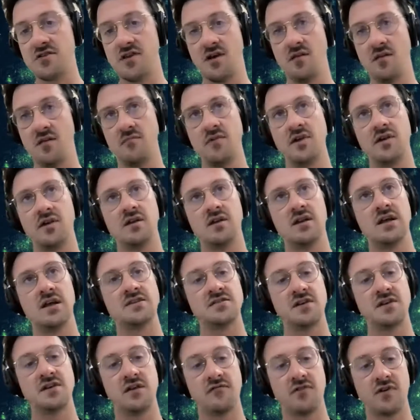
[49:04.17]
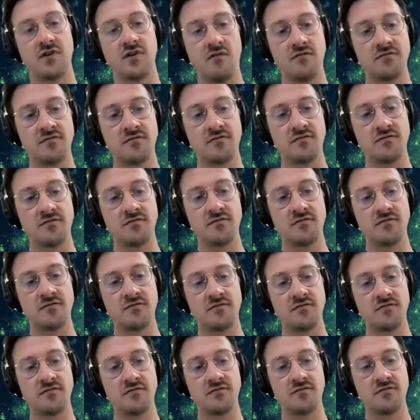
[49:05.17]
out to them and started a
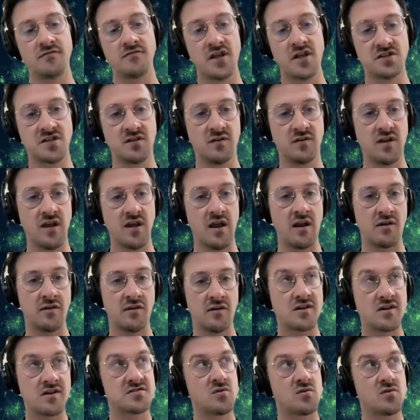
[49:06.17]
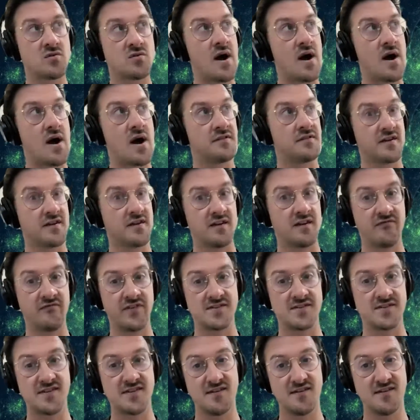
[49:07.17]
conversation, and it took us a while to
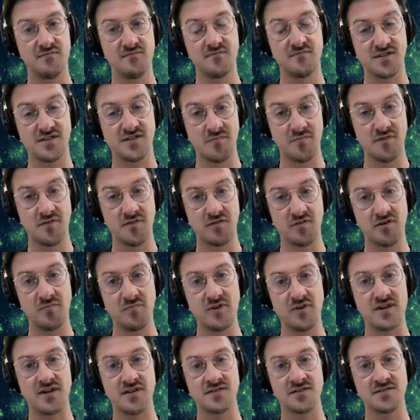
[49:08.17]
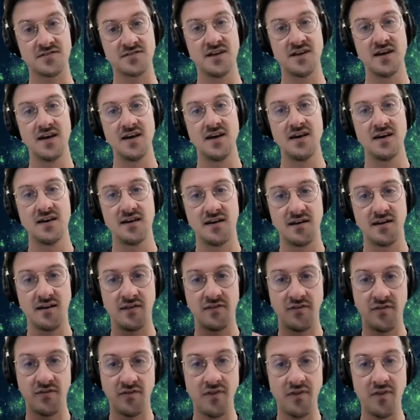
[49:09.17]
convince them to some degree, because
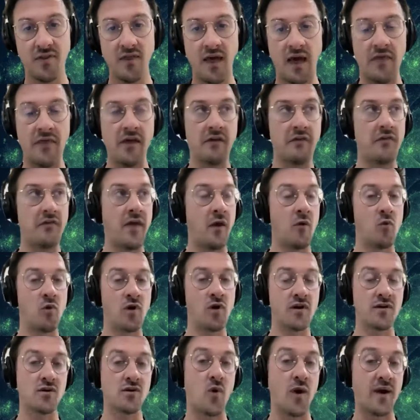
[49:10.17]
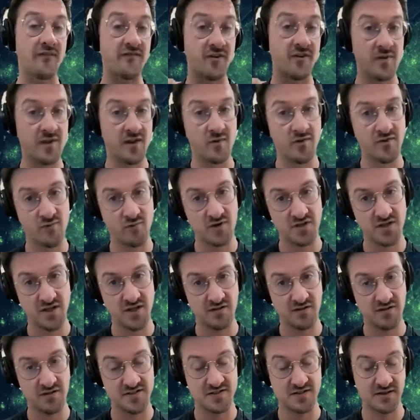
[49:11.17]
I think they weren't quite familiar with Thorchain,
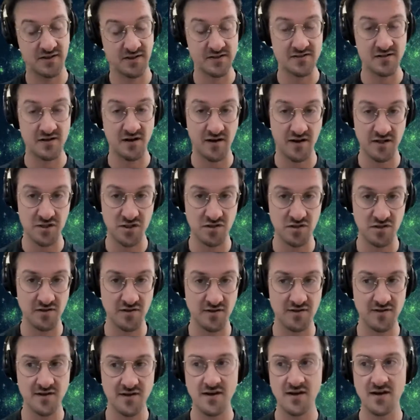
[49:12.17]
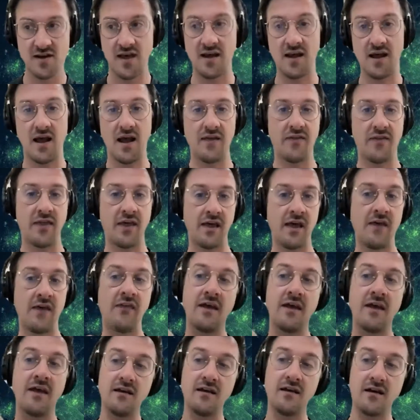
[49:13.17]
at least not initially. And they
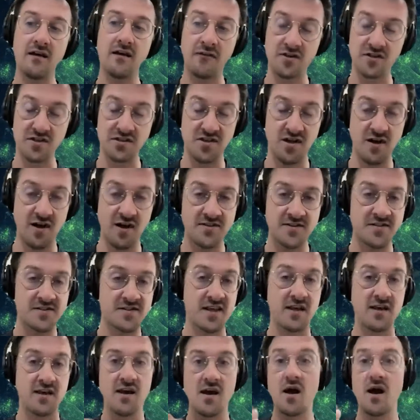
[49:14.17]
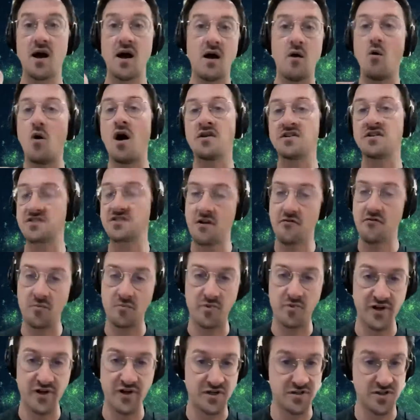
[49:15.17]
originally saw it as like, oh, just another
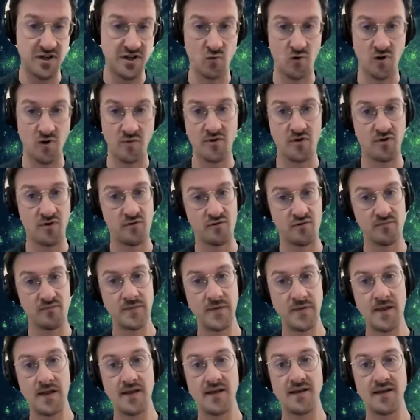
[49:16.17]
bridge like Wormhole.